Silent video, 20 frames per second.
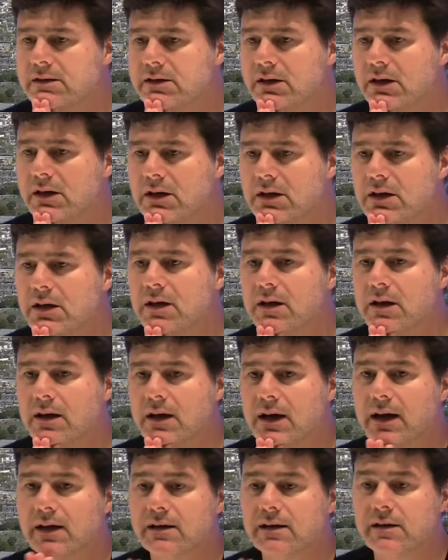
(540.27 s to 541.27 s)
is the key,
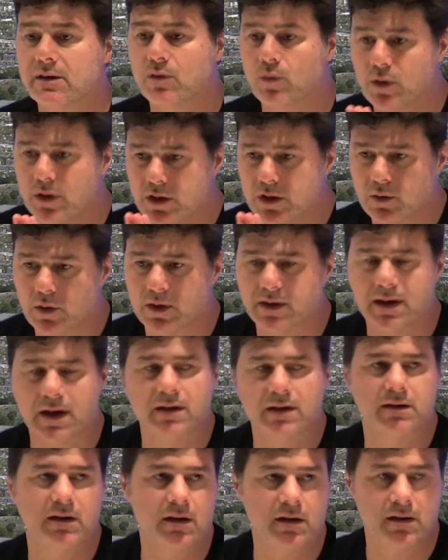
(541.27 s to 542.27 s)
and we need to
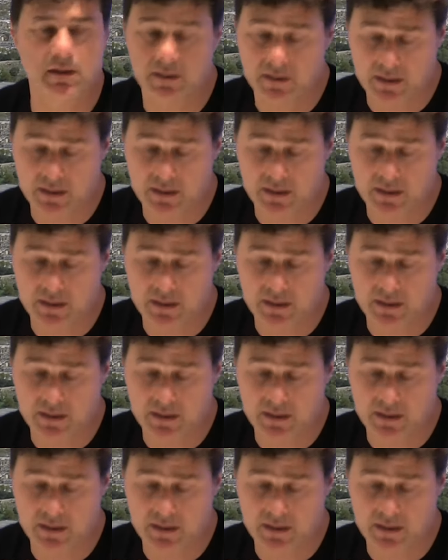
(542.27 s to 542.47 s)
attack the